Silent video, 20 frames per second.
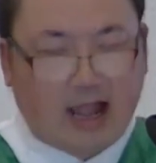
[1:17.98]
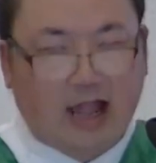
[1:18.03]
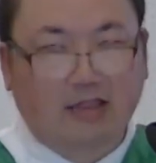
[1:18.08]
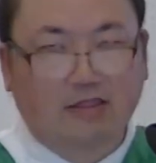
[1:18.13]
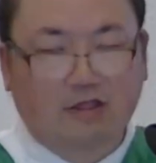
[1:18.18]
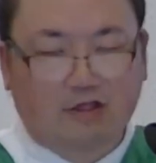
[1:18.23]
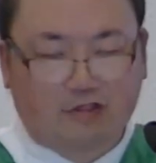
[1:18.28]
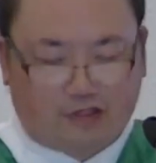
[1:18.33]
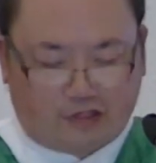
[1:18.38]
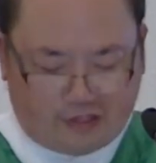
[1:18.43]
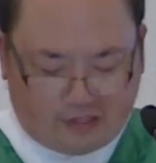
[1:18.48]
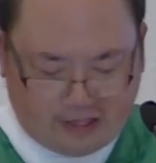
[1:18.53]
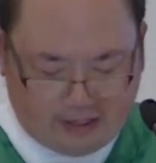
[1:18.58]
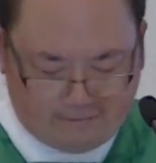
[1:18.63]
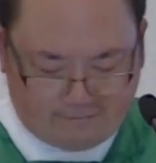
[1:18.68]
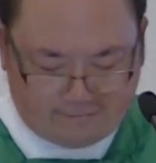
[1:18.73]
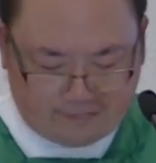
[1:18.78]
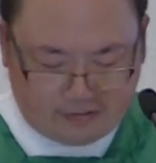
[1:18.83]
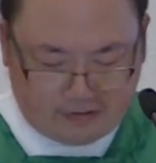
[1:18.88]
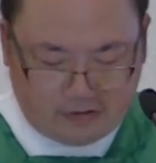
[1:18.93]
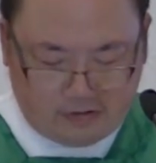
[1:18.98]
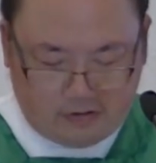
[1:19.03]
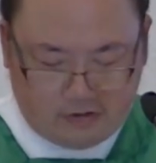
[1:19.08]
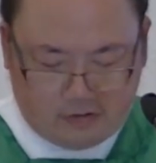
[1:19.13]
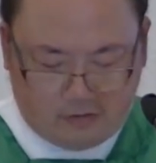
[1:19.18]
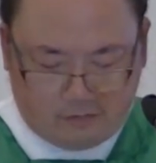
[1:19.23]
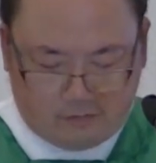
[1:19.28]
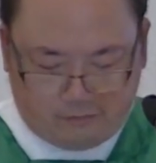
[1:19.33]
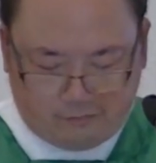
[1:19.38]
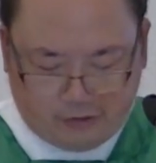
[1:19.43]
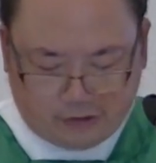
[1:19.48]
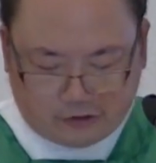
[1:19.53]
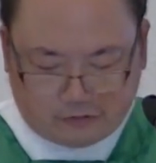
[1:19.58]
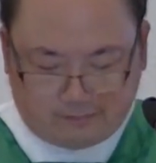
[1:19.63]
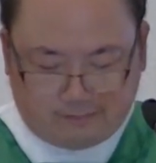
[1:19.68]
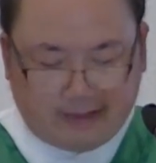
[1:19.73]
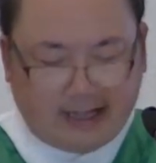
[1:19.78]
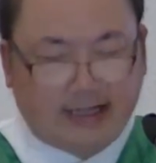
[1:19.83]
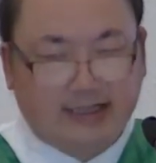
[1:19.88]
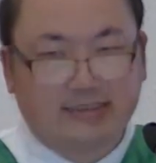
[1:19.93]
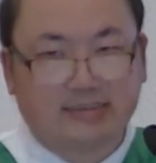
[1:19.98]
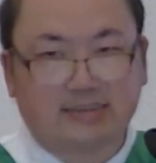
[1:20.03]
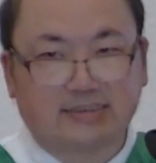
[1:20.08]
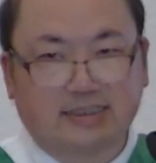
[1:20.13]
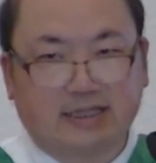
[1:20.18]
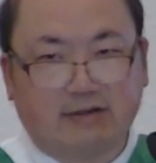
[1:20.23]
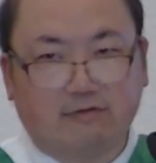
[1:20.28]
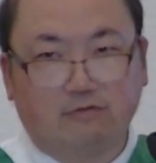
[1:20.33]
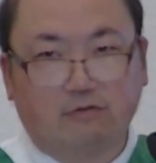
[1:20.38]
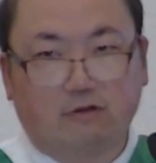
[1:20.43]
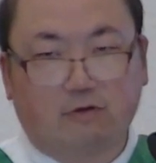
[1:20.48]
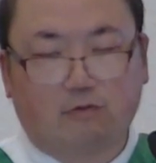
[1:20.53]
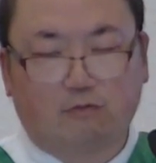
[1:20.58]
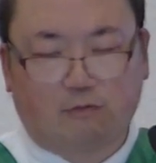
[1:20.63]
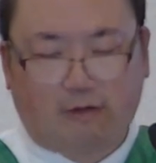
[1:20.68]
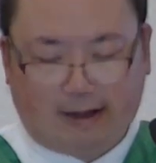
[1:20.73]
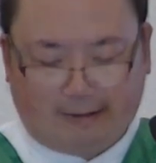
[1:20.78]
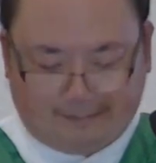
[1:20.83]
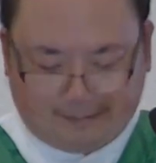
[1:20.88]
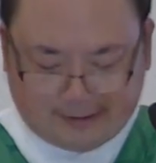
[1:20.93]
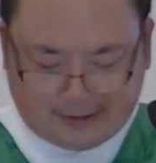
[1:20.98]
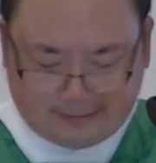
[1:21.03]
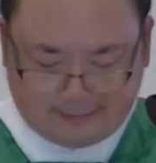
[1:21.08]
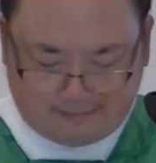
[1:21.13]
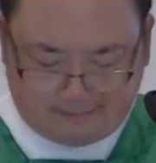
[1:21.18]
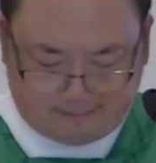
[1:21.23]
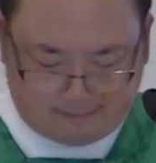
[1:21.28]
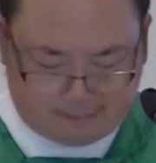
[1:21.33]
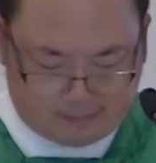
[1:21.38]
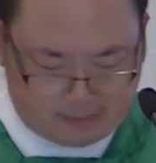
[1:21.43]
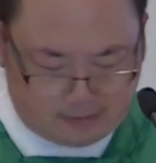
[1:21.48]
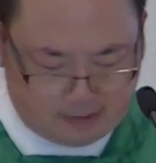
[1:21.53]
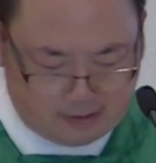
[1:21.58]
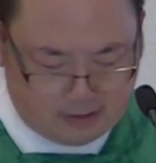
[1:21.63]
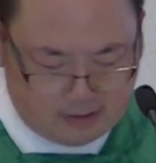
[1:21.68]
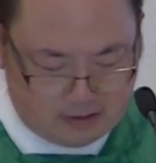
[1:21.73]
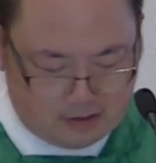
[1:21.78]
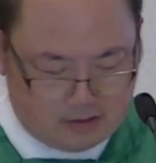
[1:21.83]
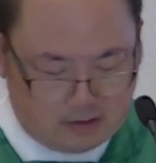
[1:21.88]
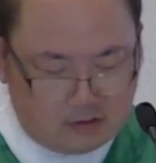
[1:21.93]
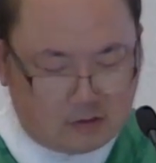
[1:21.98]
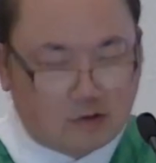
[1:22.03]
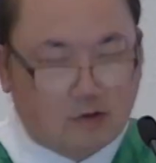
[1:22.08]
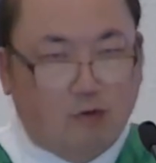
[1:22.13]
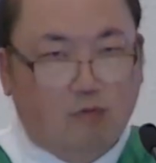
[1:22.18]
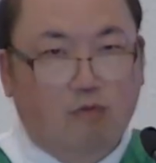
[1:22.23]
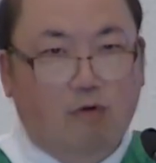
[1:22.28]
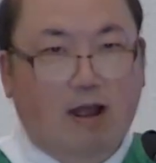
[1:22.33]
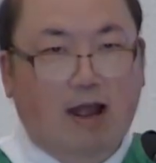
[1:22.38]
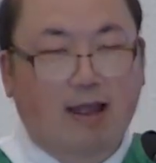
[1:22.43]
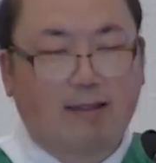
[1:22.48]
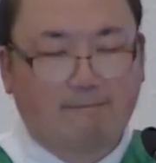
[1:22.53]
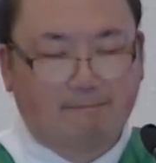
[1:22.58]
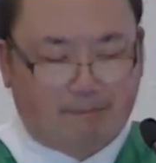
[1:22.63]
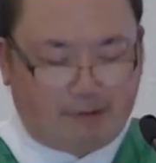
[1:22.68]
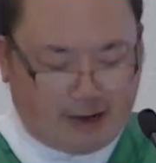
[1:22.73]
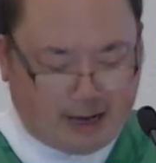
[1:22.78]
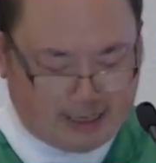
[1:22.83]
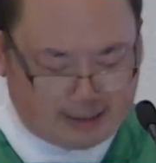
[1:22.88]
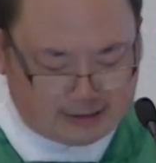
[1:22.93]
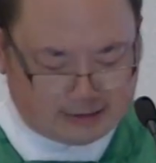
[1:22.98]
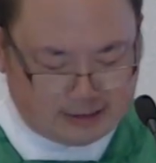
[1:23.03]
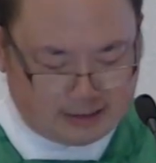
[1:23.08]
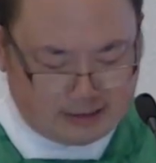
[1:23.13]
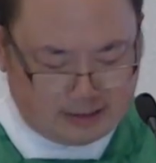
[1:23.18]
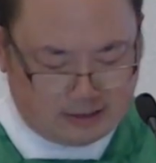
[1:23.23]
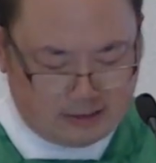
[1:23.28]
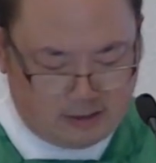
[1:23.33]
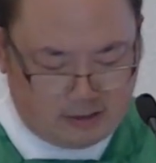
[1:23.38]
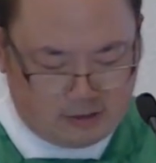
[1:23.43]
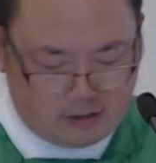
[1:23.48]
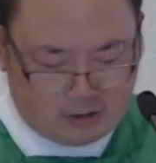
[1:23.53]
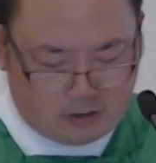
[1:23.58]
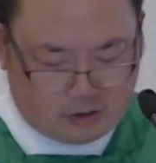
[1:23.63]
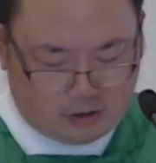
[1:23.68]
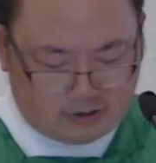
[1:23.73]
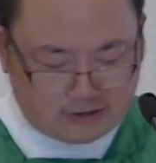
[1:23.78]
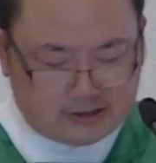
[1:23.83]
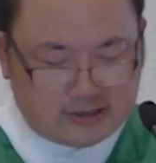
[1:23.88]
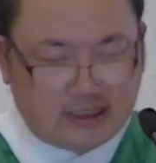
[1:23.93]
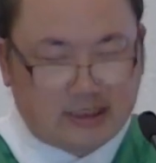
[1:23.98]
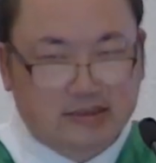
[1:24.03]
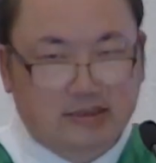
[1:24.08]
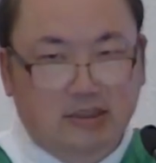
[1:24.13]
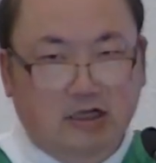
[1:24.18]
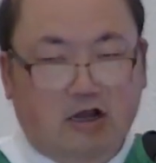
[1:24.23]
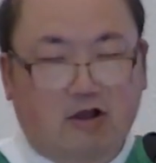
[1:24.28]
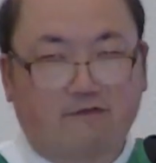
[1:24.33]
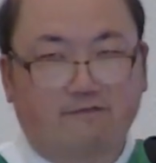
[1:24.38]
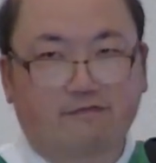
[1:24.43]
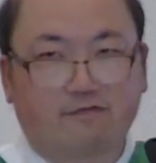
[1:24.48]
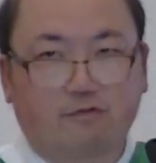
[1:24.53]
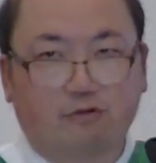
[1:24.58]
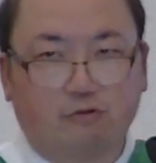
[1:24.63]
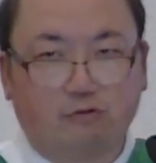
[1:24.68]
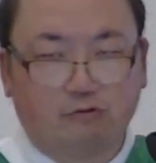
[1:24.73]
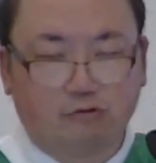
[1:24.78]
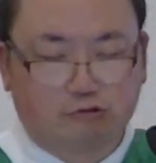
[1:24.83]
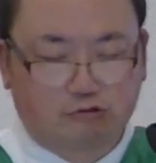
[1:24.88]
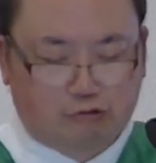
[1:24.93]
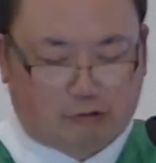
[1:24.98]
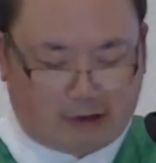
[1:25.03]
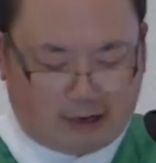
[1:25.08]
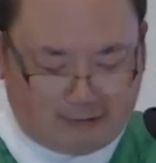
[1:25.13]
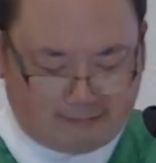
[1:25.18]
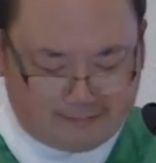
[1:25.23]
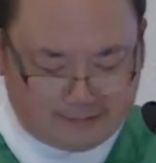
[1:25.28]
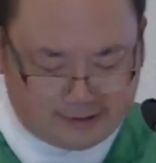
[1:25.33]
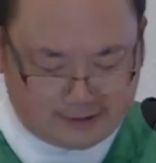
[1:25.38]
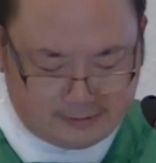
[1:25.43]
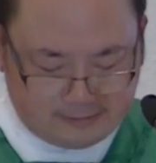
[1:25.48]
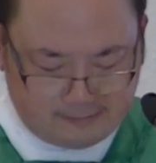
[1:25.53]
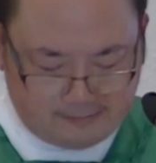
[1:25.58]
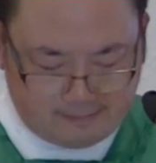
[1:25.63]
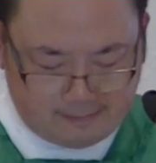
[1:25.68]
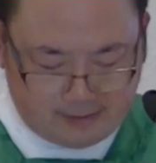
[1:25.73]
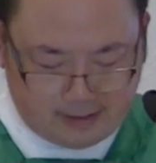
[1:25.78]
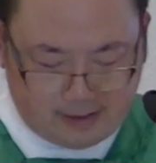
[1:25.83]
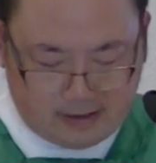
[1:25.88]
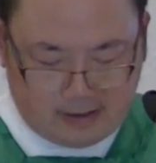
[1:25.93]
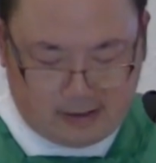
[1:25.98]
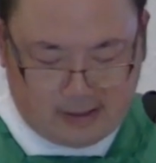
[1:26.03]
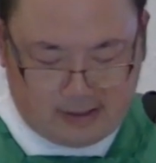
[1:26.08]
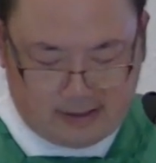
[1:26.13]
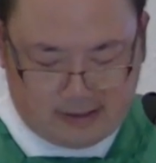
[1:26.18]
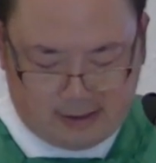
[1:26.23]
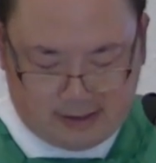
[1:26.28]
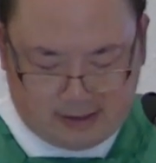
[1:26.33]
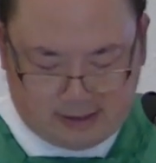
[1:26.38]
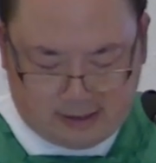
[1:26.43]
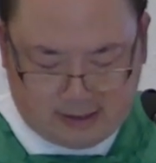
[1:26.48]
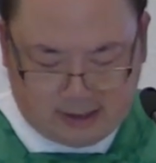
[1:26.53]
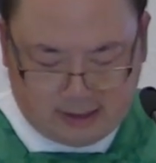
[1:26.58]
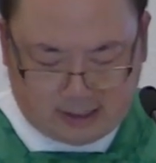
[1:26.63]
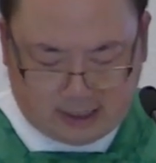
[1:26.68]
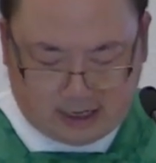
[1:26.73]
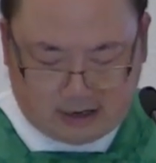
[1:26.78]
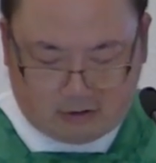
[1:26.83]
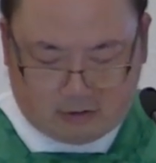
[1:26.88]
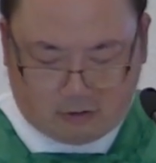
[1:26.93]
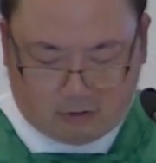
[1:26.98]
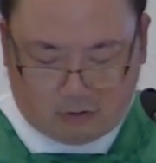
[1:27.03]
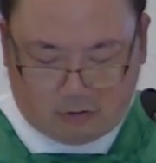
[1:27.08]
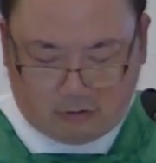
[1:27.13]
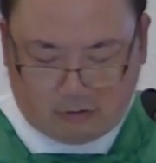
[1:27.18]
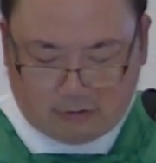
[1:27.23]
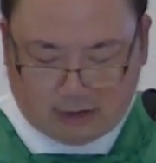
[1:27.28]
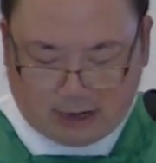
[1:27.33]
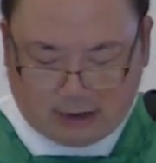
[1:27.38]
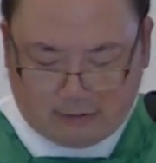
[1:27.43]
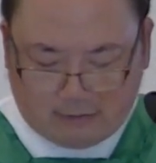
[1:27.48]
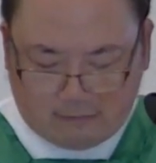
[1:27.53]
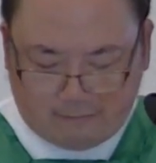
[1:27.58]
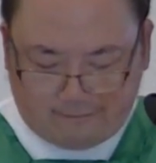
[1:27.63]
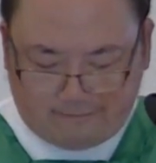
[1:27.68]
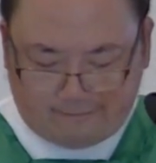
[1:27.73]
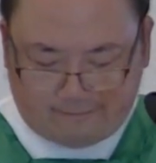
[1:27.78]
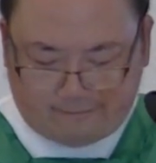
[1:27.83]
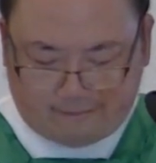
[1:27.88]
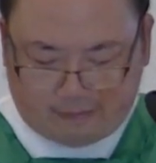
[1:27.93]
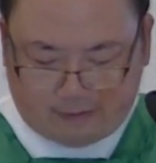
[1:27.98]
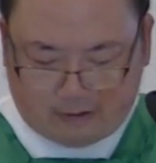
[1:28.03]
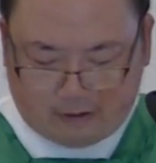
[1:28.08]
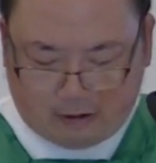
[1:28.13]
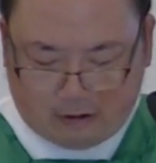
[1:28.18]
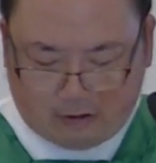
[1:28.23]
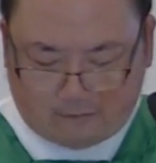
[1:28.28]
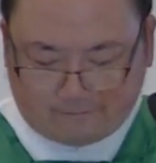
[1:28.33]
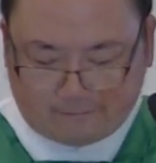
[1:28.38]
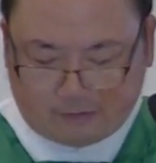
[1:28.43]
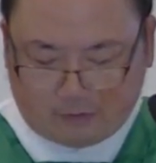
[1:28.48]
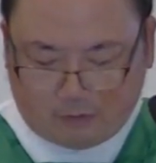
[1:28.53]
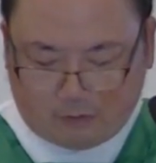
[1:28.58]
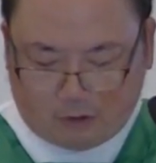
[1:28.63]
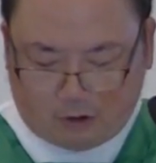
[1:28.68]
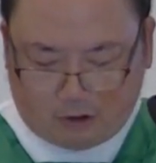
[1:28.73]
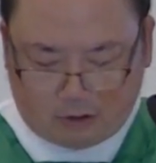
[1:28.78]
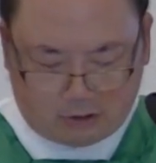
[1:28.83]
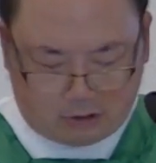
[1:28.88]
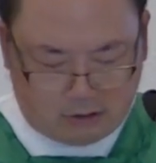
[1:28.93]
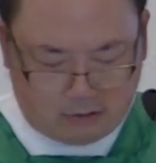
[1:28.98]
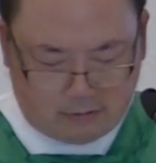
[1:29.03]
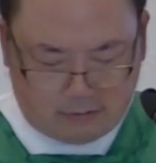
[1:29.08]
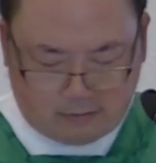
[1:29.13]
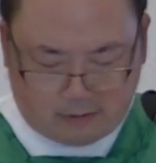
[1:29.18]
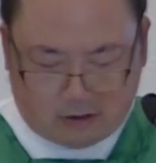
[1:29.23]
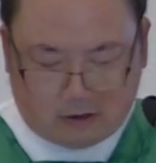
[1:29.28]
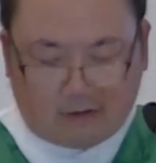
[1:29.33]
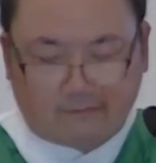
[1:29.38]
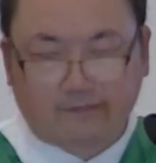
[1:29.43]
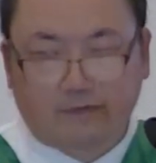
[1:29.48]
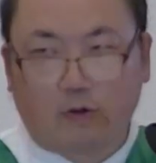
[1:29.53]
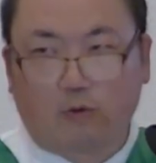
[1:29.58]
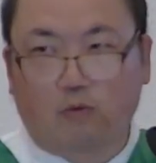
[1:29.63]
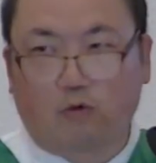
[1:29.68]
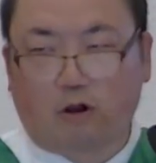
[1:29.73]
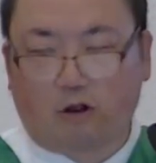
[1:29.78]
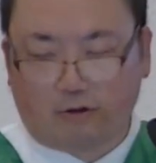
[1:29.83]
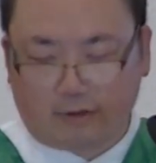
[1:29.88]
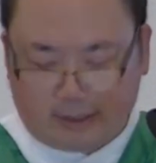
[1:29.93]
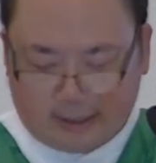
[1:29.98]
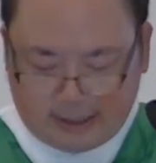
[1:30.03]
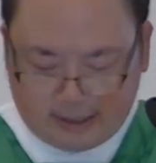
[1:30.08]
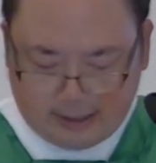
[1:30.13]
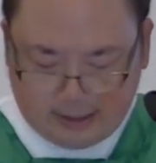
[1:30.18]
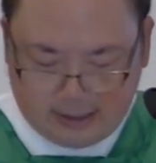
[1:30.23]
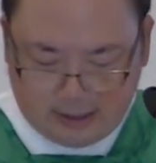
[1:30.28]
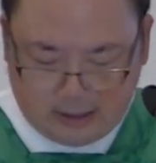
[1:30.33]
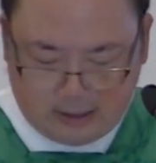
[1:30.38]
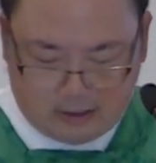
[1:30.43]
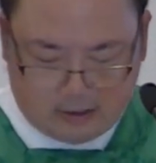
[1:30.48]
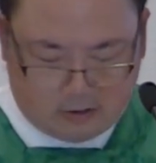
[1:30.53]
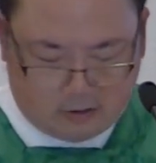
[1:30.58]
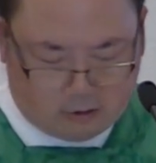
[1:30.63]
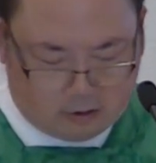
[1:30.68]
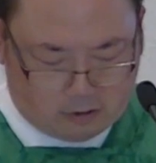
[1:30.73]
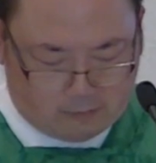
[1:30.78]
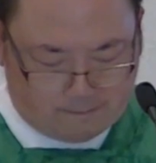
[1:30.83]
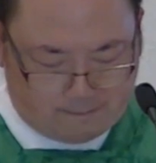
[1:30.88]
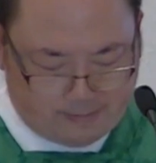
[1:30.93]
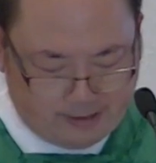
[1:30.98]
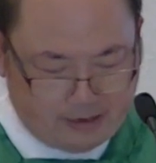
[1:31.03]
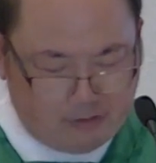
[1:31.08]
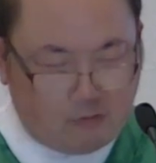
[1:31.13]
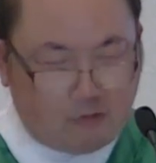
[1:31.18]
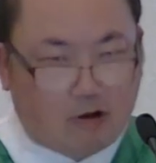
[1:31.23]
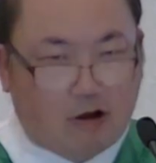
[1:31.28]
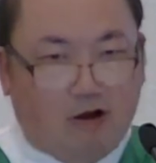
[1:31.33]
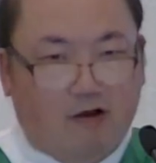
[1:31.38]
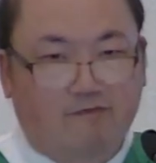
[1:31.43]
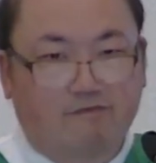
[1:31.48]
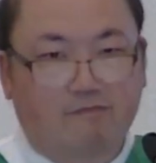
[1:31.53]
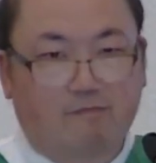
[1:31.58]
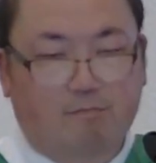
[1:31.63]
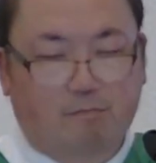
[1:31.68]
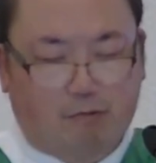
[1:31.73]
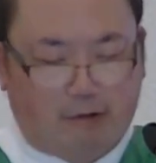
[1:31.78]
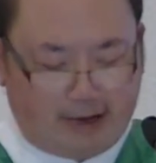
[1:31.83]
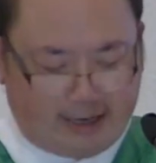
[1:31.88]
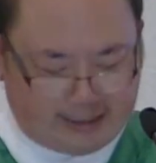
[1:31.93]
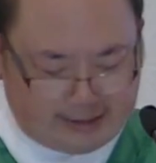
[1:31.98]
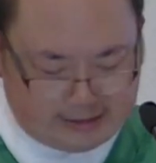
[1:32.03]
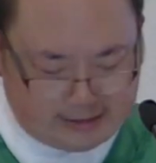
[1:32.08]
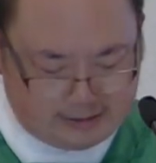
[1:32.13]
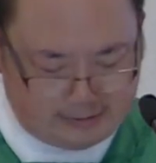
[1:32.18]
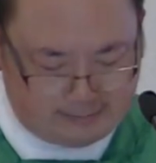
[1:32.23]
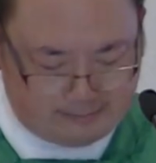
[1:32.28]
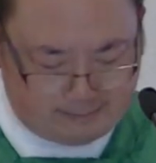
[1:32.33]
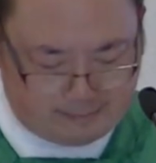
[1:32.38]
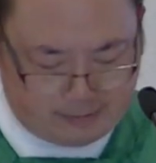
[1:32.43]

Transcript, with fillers: and the thief, which may steal the grapes. The wine press consists of two troughs, either hollow out of the wall of the rock or built of bricks.